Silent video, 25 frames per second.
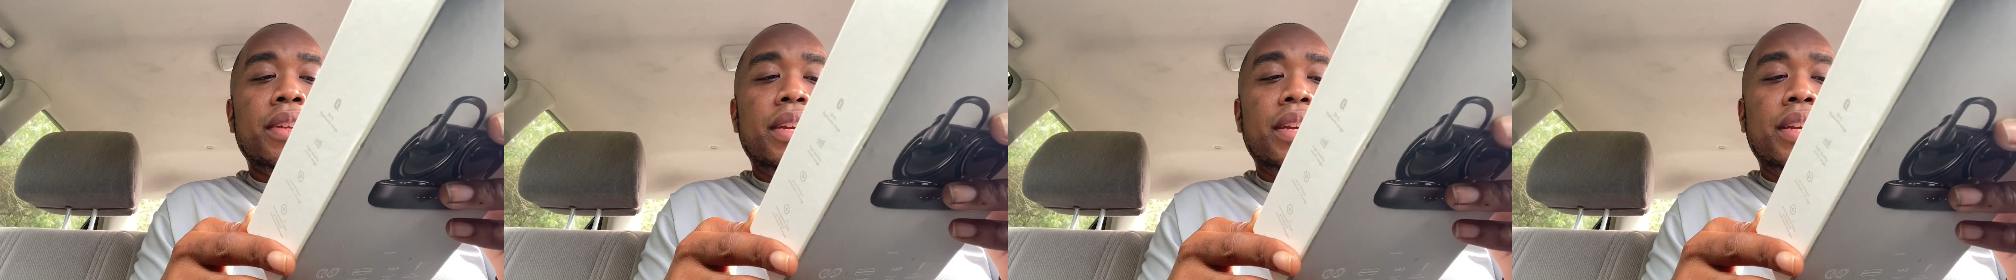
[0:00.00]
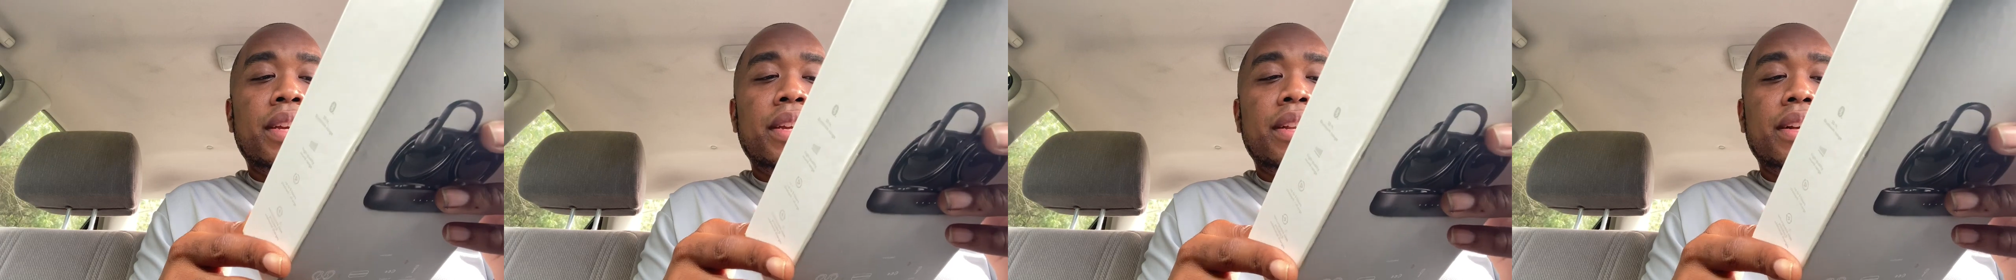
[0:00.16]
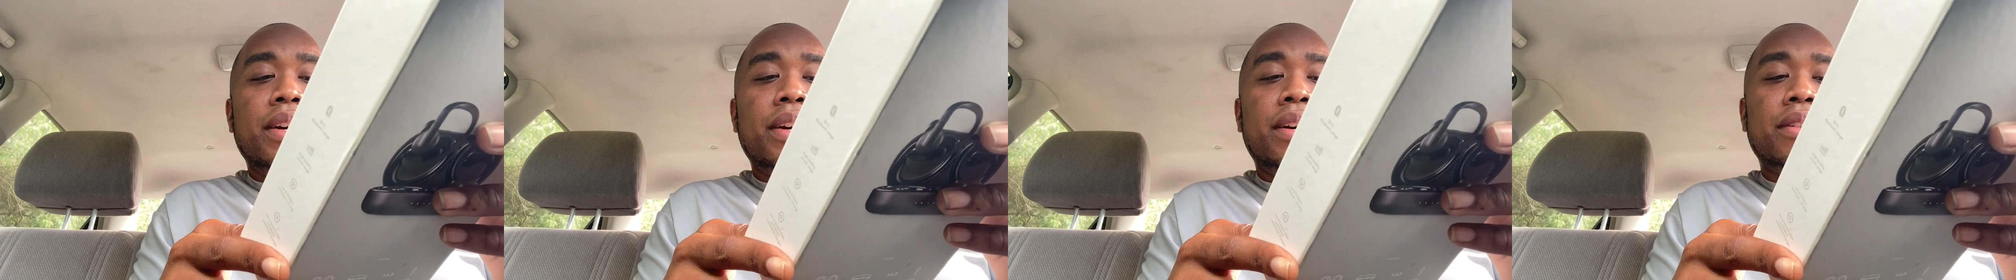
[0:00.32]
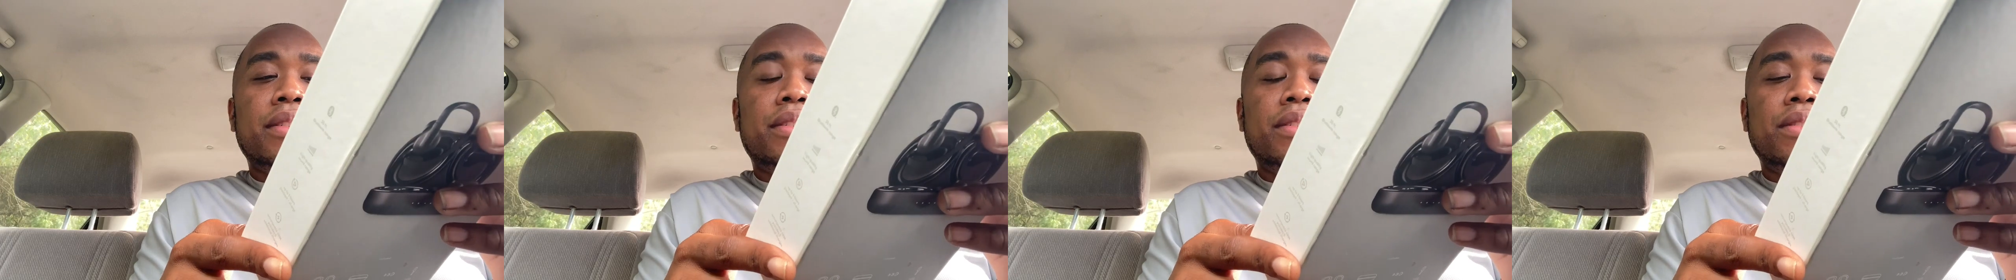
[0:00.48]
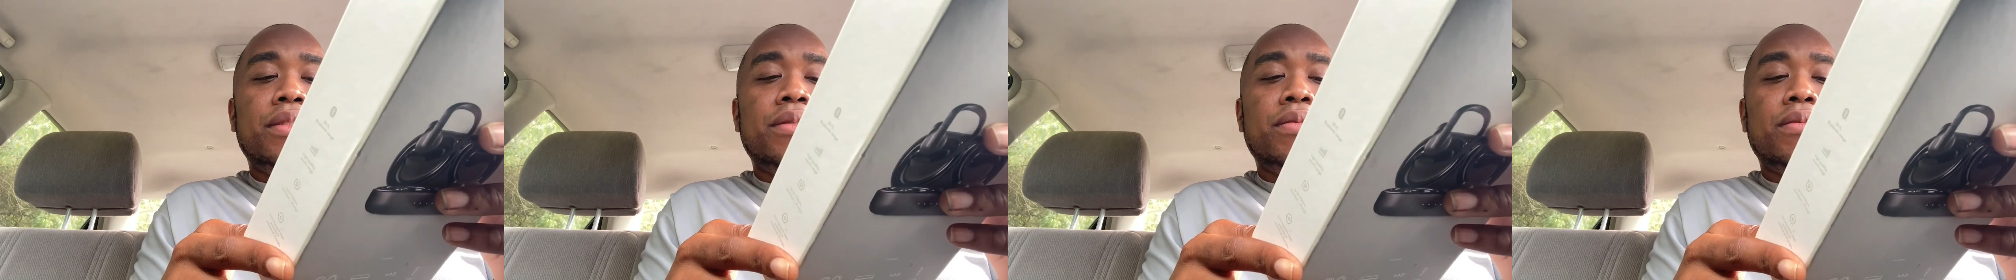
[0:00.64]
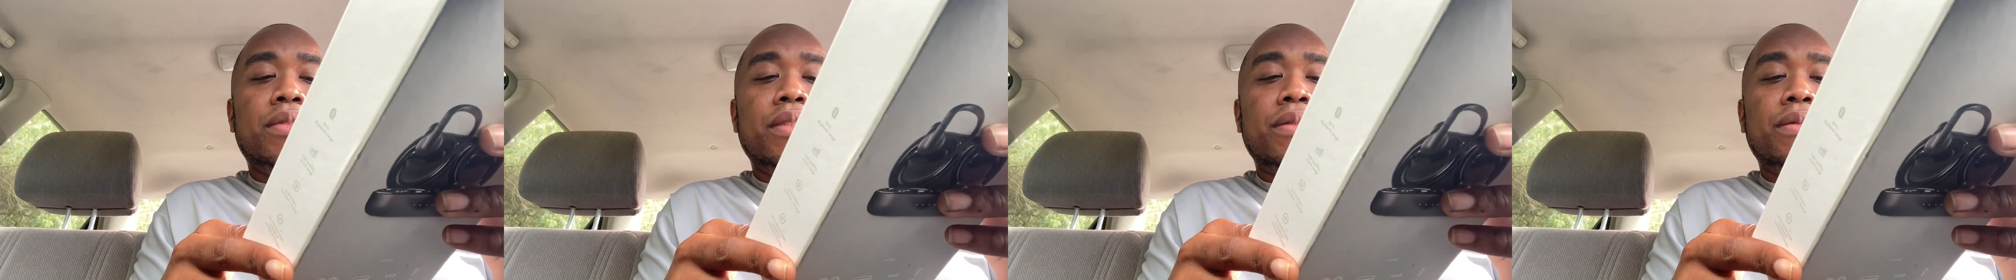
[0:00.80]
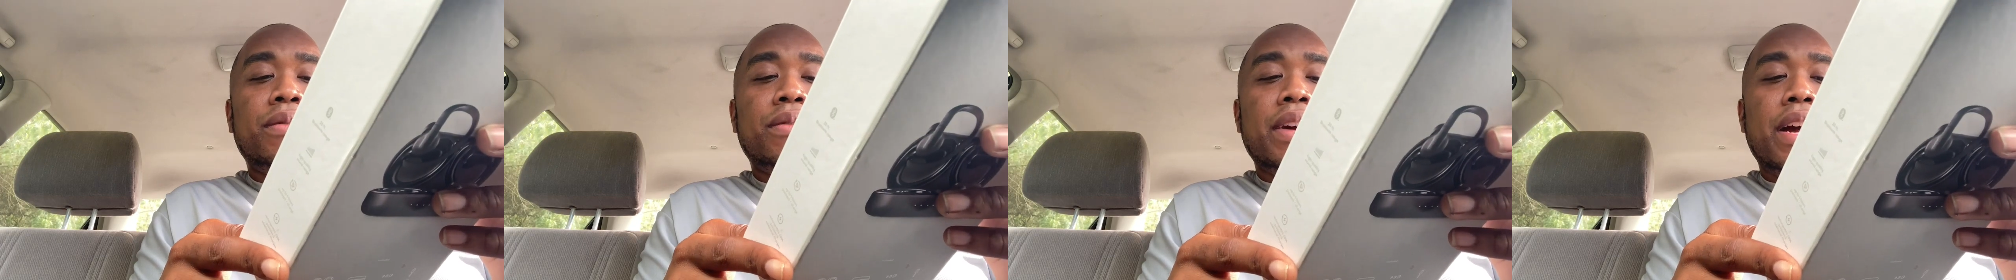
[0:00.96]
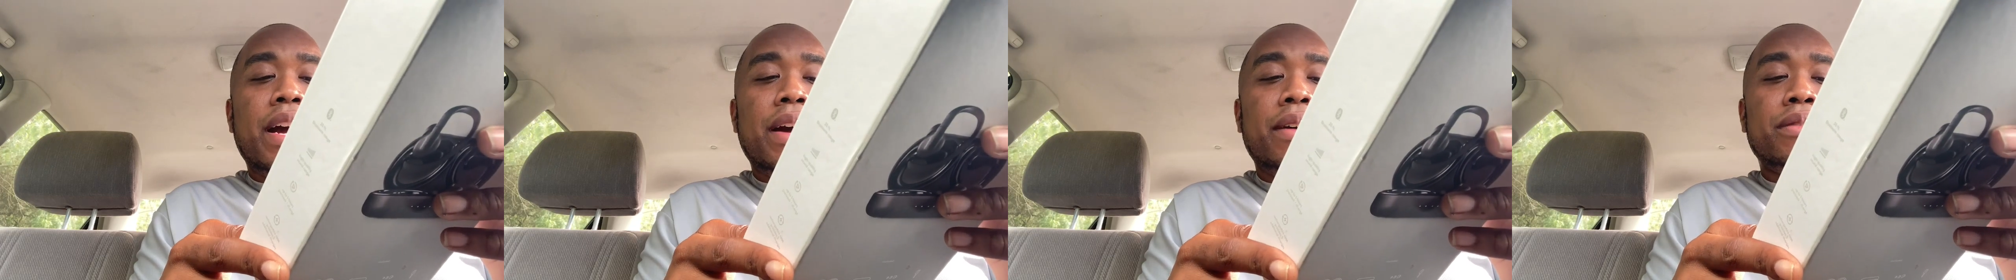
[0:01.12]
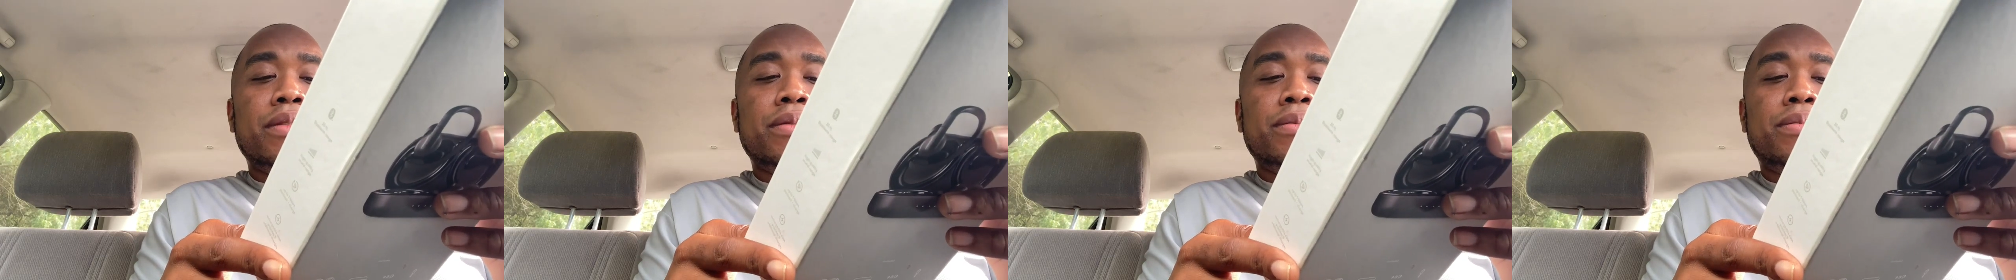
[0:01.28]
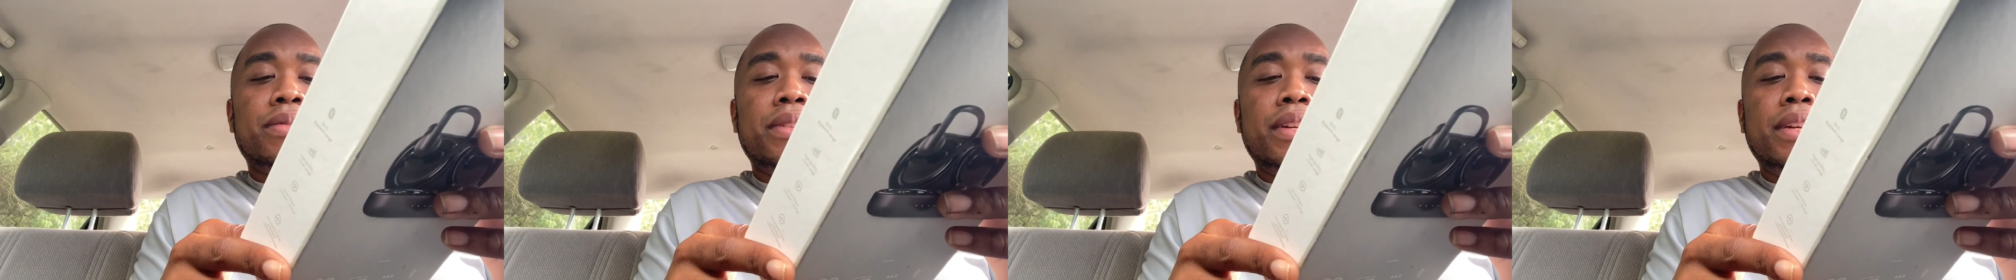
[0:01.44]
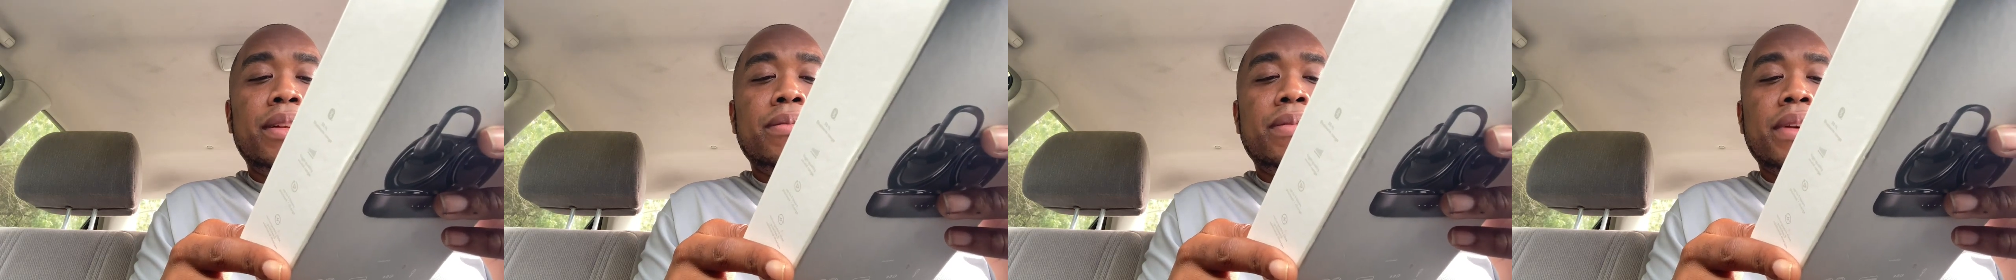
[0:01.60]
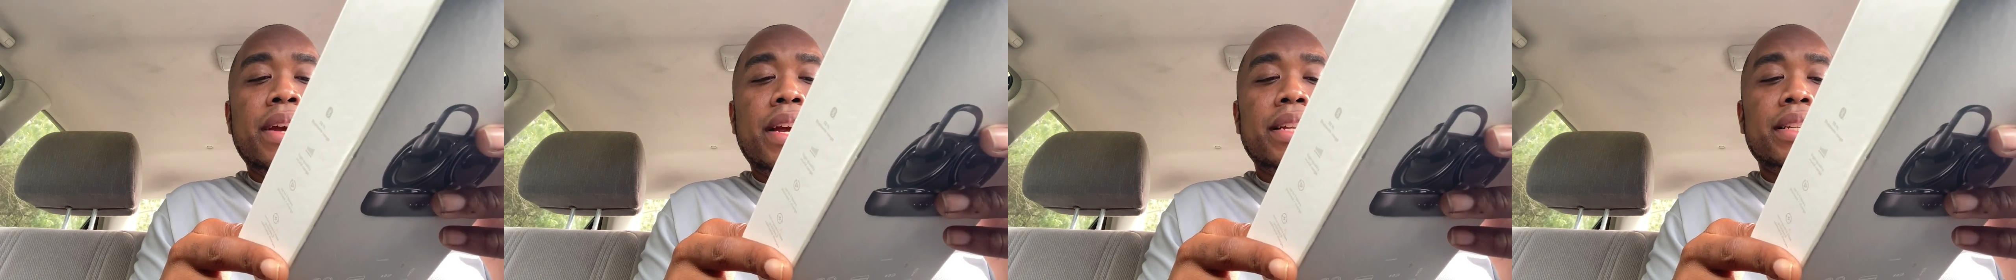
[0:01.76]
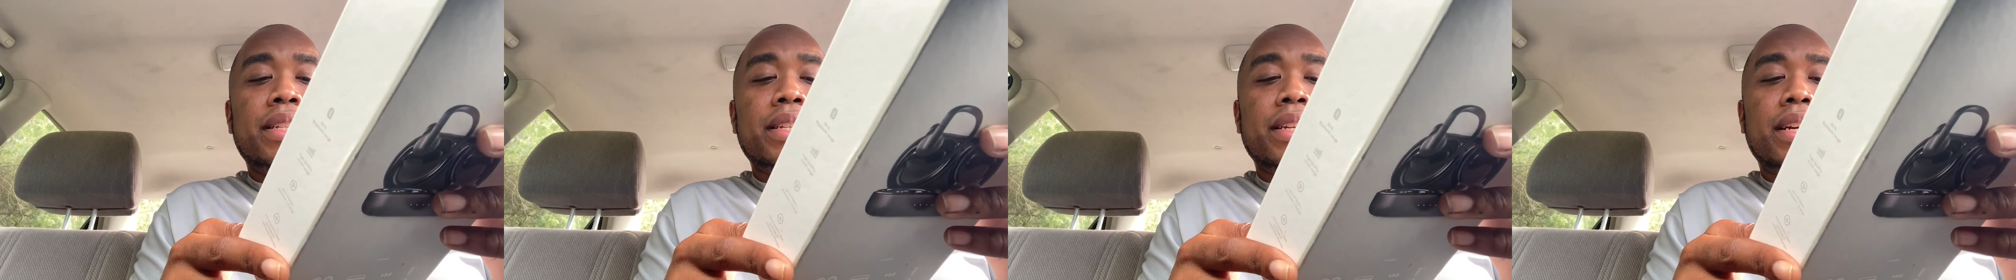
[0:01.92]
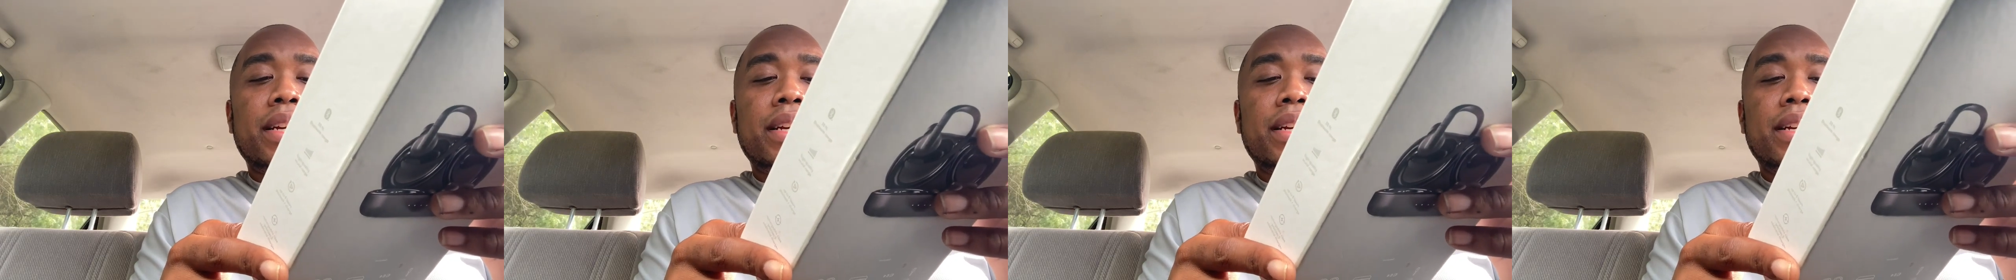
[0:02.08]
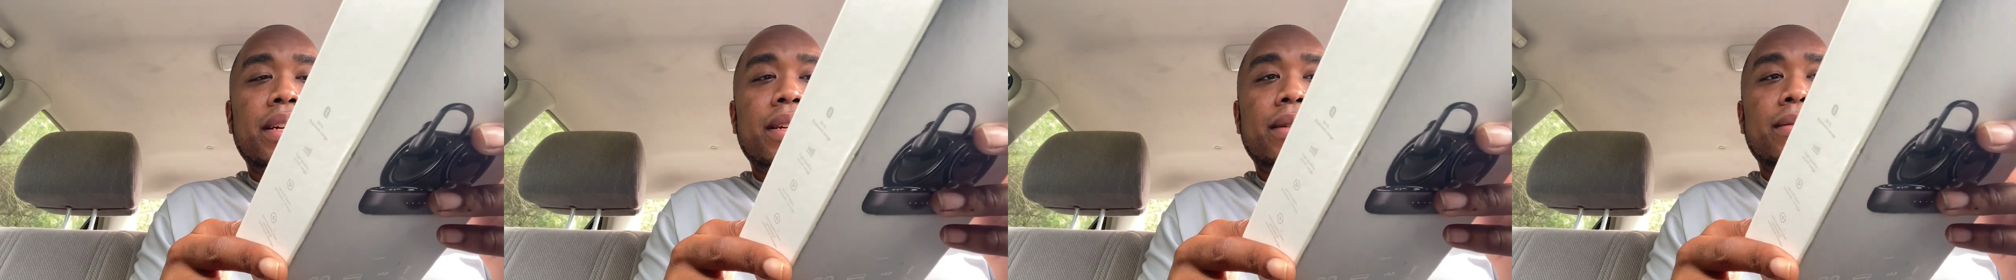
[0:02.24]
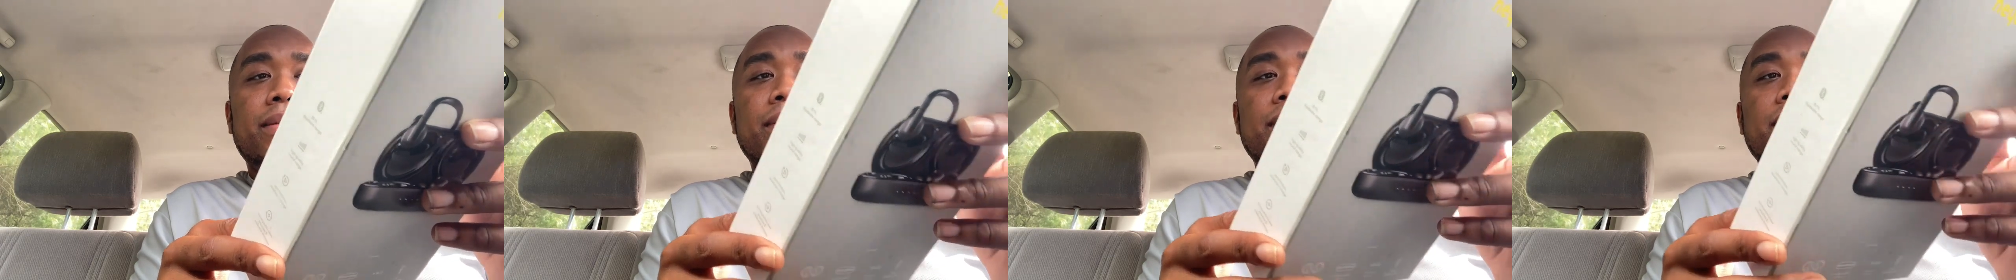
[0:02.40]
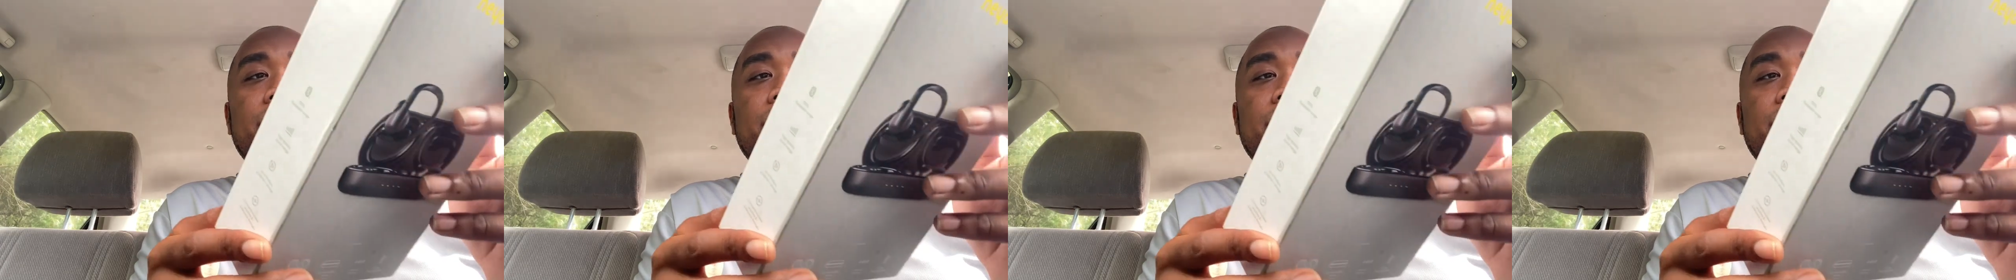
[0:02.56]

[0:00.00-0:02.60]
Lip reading: and up to 24 hours playback time.